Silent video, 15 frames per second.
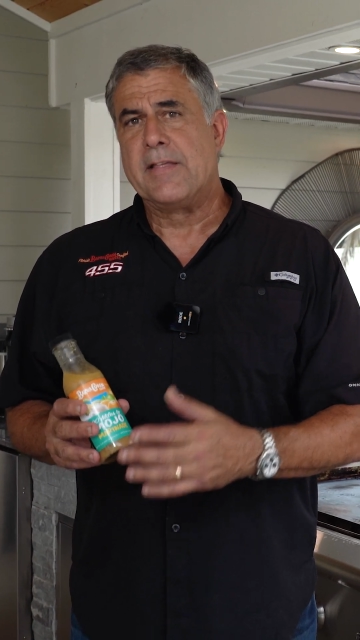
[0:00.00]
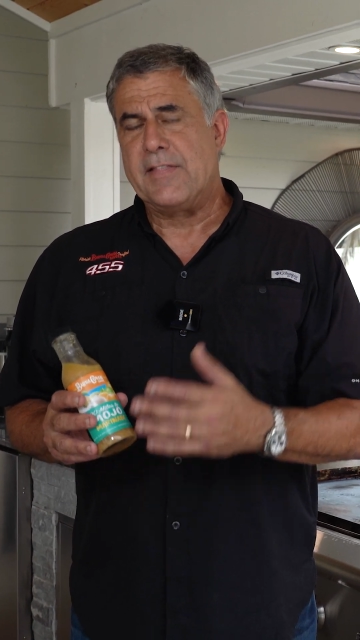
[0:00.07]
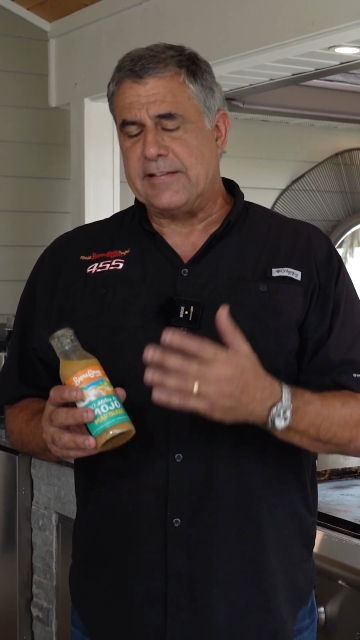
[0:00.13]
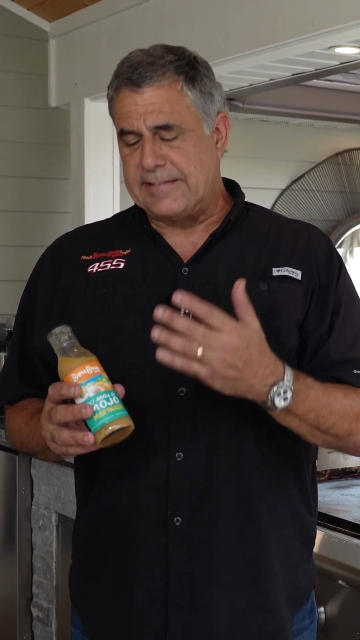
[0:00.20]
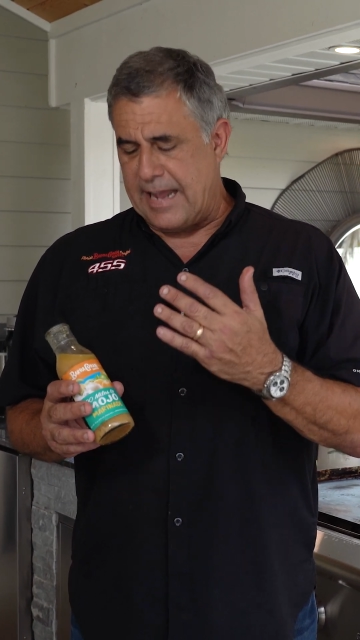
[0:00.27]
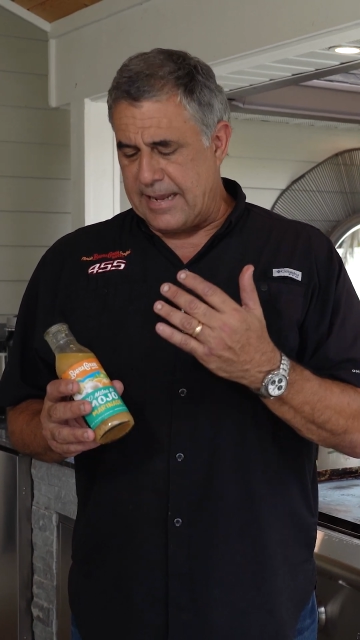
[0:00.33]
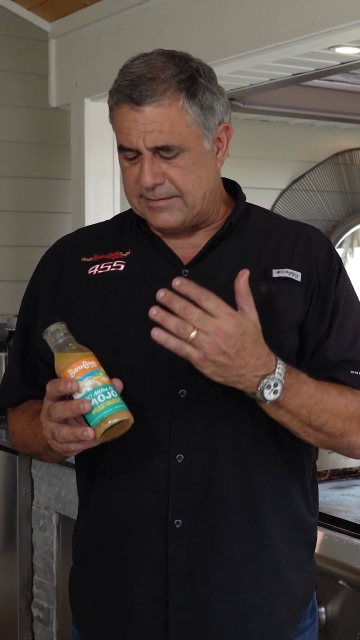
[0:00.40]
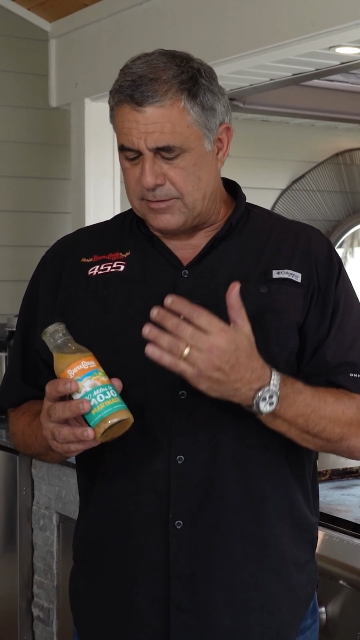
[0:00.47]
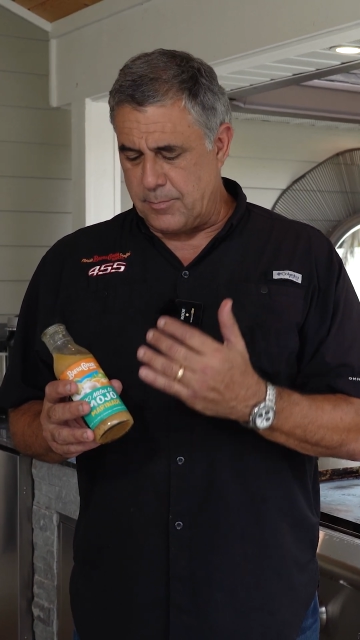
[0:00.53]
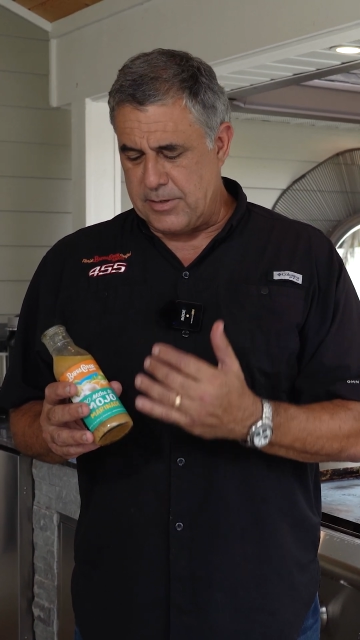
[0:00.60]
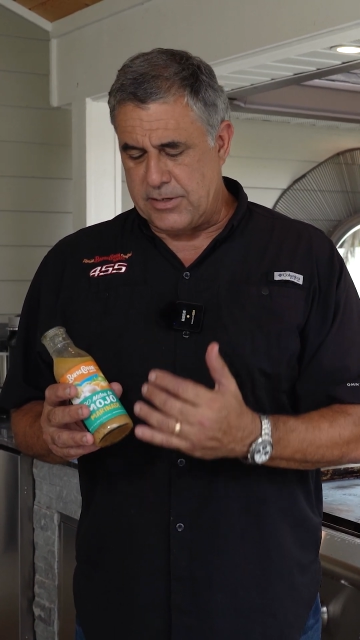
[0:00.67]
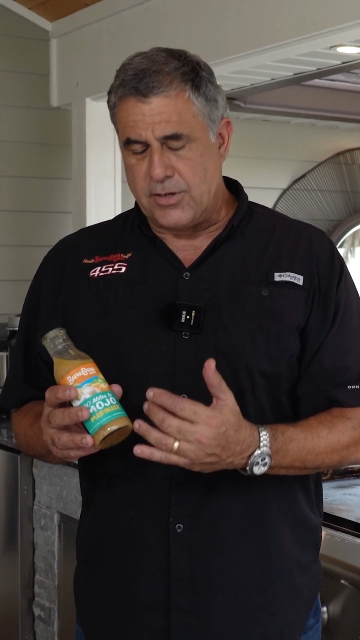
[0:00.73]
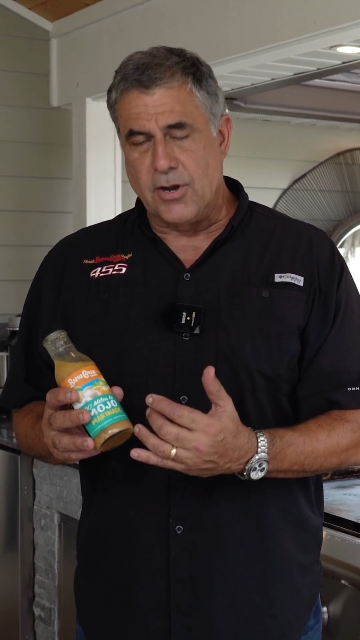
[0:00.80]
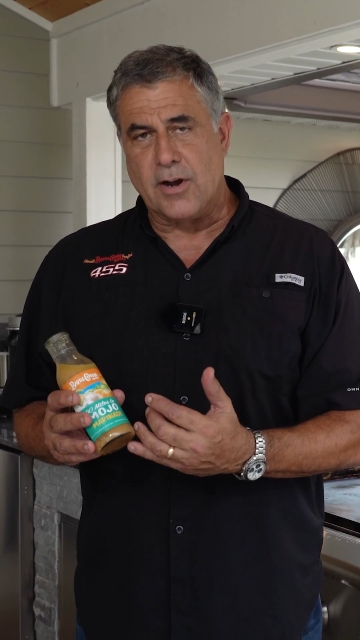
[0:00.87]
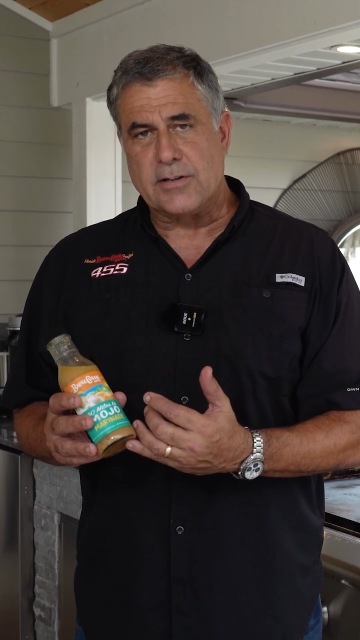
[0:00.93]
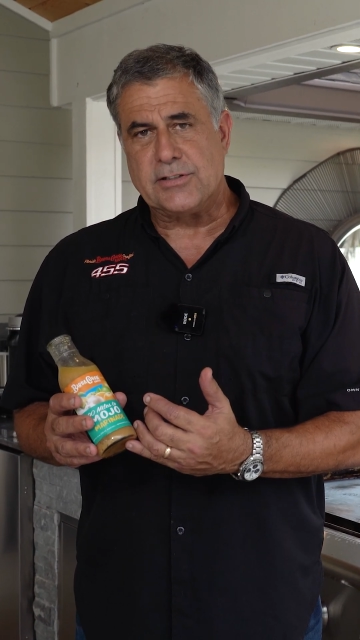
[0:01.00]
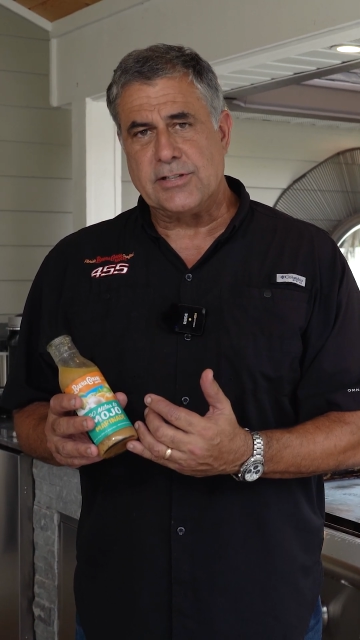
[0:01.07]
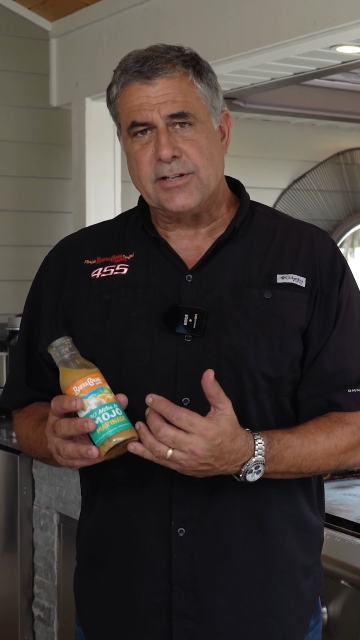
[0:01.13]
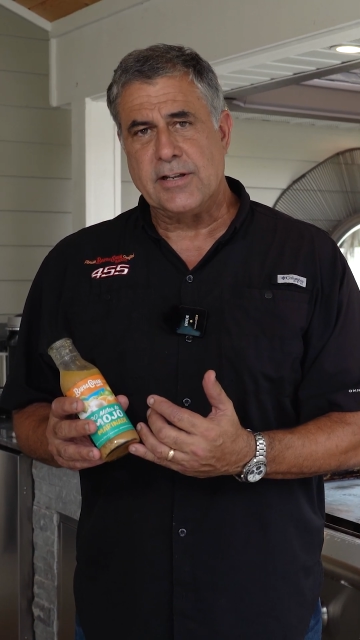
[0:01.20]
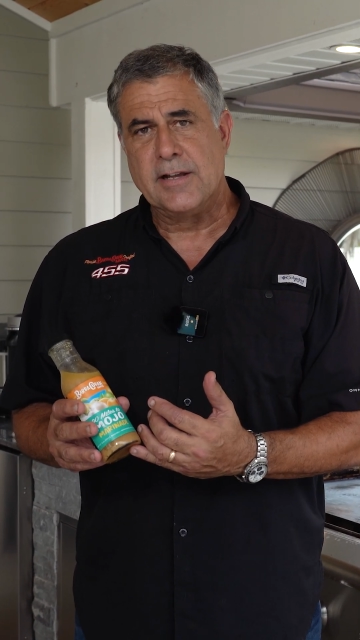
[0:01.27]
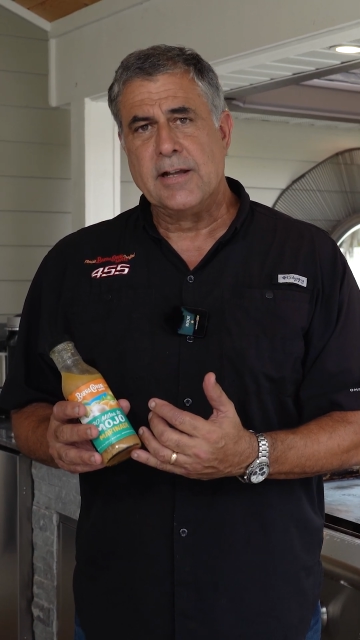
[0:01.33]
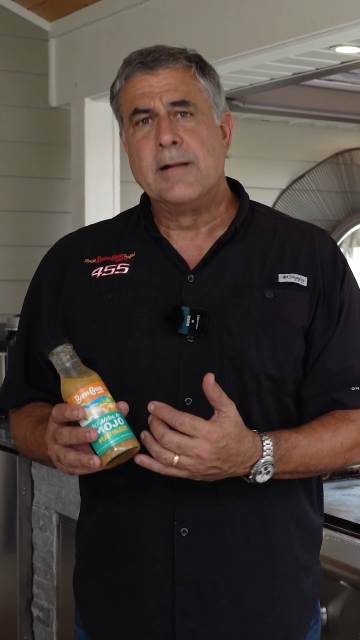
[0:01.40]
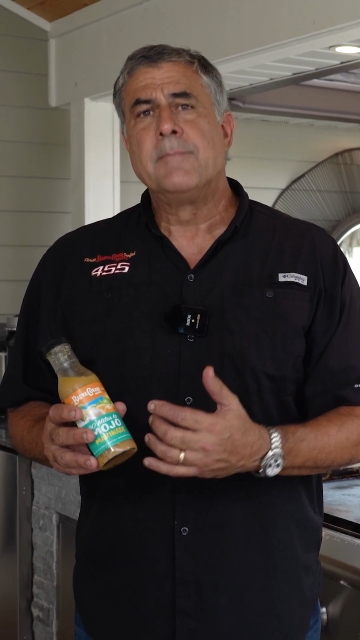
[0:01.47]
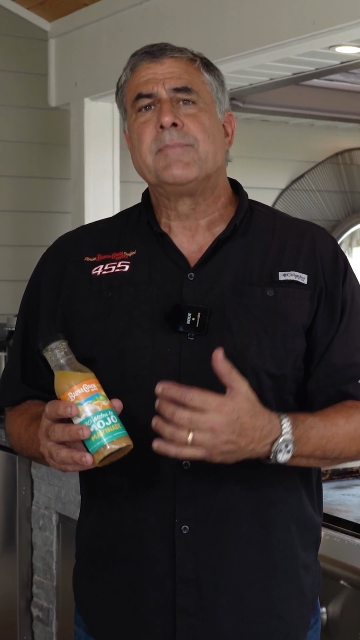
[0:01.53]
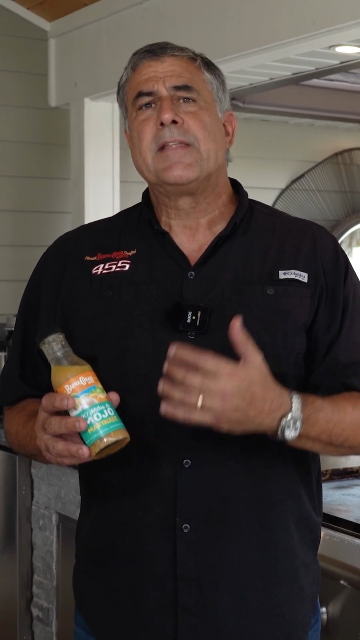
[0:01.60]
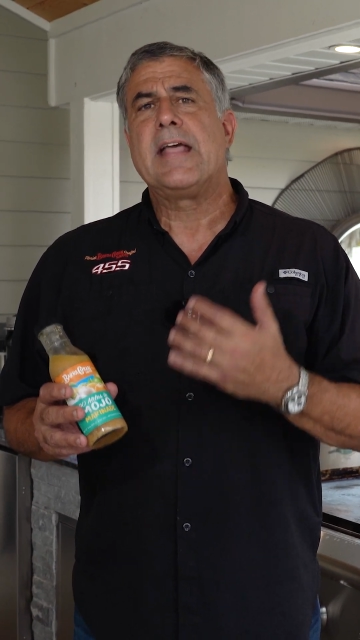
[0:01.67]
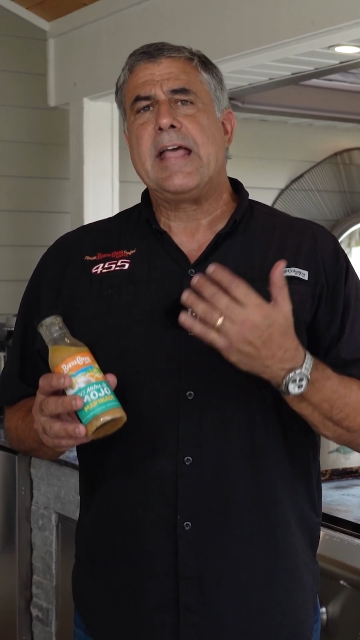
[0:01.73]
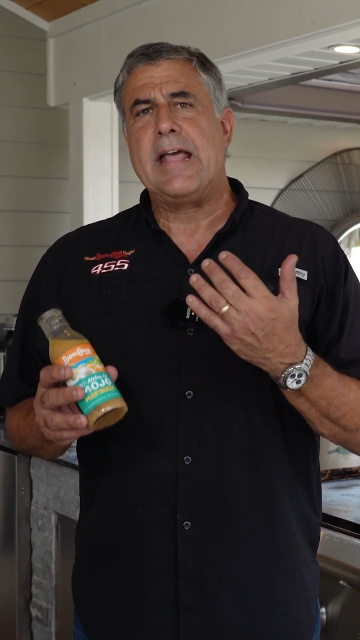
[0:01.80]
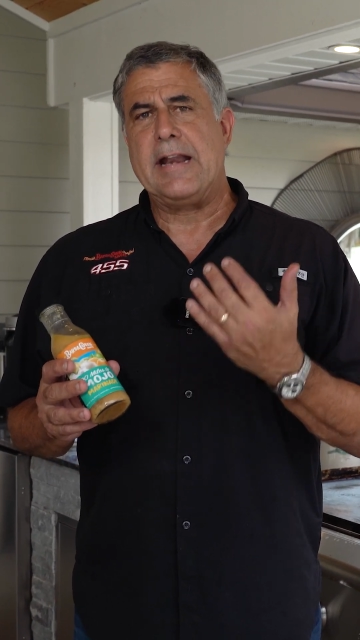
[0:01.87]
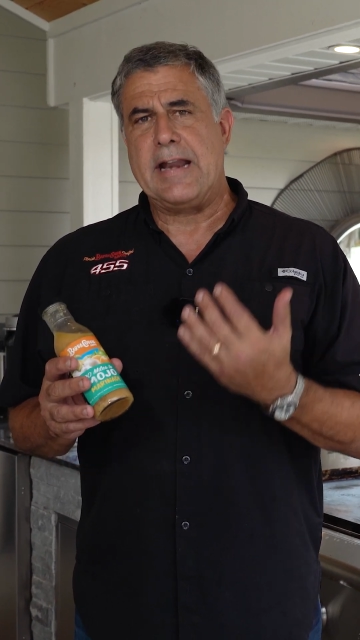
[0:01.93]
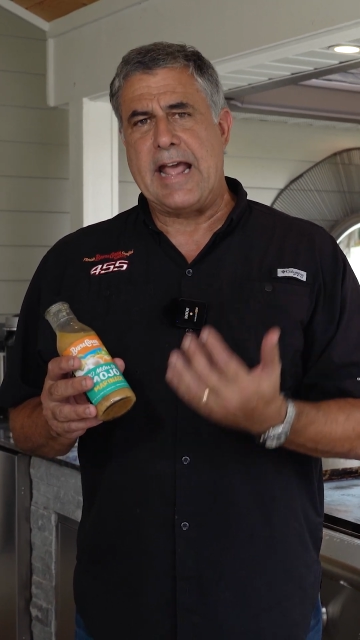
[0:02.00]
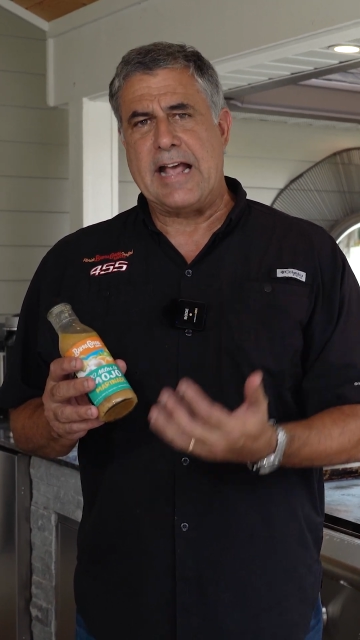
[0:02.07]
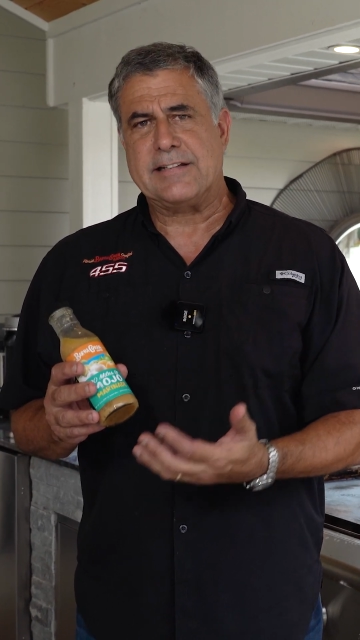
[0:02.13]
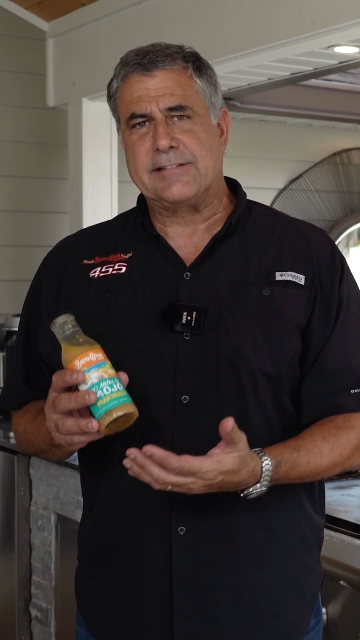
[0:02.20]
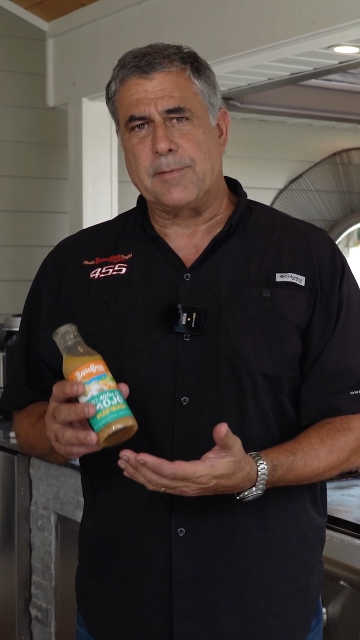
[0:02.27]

This has to be cooked, it has